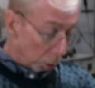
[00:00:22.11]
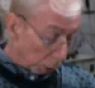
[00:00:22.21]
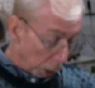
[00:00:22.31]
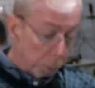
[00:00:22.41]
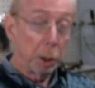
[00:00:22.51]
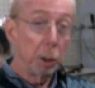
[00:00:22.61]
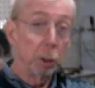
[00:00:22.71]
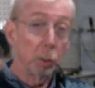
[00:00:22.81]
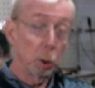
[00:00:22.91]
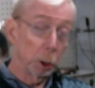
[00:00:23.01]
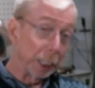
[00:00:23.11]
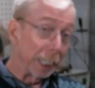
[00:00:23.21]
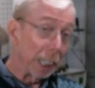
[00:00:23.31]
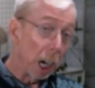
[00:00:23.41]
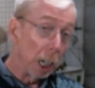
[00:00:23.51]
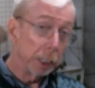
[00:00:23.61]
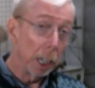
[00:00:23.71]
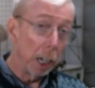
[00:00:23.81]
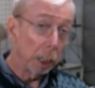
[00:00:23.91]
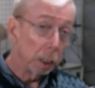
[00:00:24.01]
can be used for skin
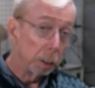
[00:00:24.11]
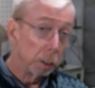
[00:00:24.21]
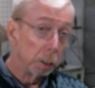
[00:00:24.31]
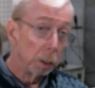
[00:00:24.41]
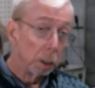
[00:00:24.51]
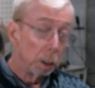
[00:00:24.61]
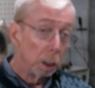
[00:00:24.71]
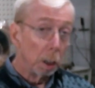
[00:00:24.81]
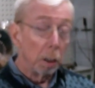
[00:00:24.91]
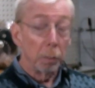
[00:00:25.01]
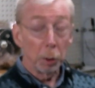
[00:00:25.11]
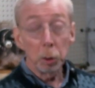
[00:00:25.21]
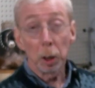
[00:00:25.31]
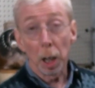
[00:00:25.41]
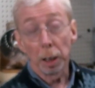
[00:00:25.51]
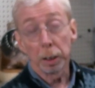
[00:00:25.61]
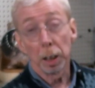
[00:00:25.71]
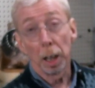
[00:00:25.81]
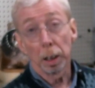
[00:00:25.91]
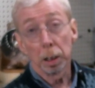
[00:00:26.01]
contact, food
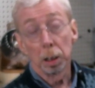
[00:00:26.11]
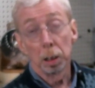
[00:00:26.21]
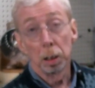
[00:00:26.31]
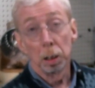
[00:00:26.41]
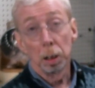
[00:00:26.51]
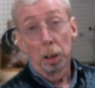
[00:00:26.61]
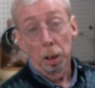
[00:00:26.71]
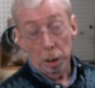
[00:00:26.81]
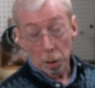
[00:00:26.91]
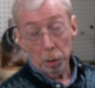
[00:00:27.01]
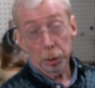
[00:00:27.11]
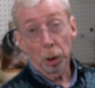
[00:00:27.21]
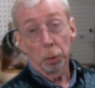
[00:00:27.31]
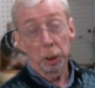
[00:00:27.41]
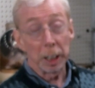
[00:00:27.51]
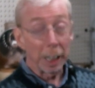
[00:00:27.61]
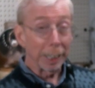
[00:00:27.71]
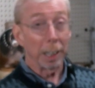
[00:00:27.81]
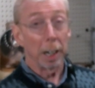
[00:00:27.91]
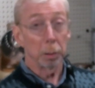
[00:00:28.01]
contact, and also for
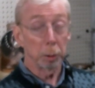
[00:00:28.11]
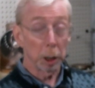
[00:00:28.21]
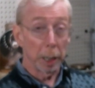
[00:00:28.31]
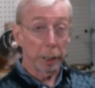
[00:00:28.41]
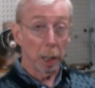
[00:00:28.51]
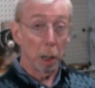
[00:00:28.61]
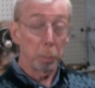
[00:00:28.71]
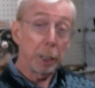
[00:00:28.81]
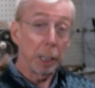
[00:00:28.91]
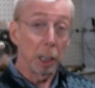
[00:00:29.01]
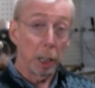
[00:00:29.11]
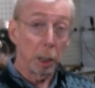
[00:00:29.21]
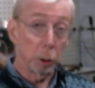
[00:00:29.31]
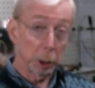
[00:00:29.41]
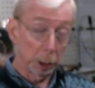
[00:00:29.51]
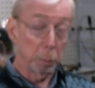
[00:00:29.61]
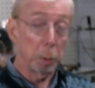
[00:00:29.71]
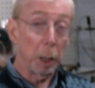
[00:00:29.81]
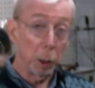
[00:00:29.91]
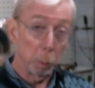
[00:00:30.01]
delicate items like PLA, which is a
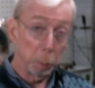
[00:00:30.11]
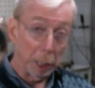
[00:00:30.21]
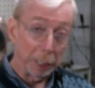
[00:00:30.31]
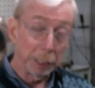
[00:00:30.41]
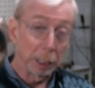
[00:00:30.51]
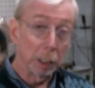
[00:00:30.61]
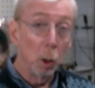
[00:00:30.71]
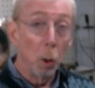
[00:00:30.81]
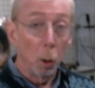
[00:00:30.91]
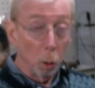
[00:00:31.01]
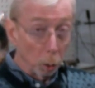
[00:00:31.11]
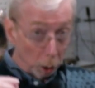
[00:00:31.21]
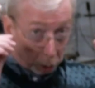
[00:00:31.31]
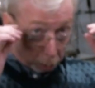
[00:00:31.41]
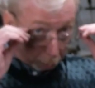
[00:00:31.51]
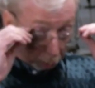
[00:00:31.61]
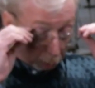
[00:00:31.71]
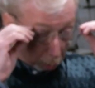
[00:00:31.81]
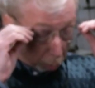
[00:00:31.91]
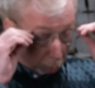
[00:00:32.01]
bioplastic, or
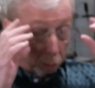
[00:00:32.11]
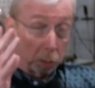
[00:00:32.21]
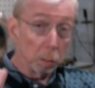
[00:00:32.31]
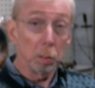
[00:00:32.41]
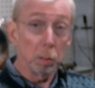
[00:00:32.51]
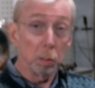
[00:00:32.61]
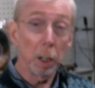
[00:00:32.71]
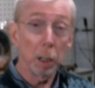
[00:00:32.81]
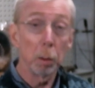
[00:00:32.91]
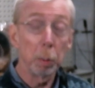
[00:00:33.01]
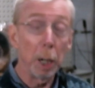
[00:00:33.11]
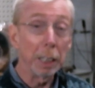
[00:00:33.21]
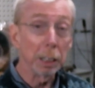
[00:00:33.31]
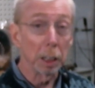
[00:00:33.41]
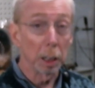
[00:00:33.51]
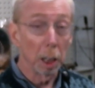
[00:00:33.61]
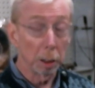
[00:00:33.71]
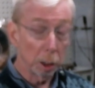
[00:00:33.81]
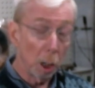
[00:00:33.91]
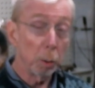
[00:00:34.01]
regular plastic.
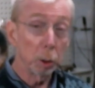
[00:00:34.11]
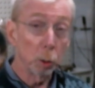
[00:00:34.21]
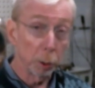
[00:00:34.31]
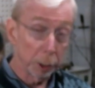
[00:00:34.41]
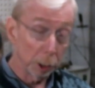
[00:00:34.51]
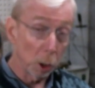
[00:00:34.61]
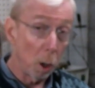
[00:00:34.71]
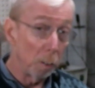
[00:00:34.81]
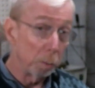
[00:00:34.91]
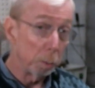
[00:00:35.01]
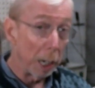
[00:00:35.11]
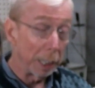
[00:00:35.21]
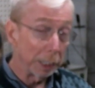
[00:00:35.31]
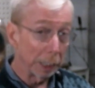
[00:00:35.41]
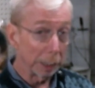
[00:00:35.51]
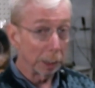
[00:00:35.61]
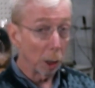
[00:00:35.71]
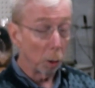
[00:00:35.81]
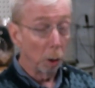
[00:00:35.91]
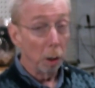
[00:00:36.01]
Solvents will dissolve plastic,
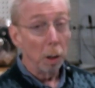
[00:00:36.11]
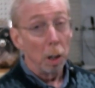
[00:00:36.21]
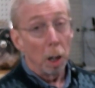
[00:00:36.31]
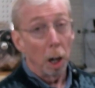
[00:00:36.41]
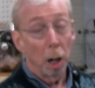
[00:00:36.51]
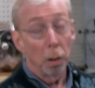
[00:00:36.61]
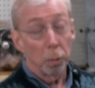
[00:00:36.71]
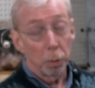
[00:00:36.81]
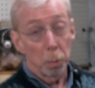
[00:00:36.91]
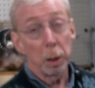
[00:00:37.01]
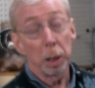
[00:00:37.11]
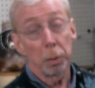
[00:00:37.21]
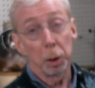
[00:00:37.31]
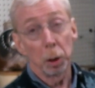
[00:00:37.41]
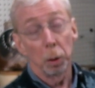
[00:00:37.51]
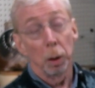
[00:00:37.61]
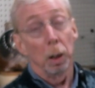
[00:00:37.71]
so for many of you,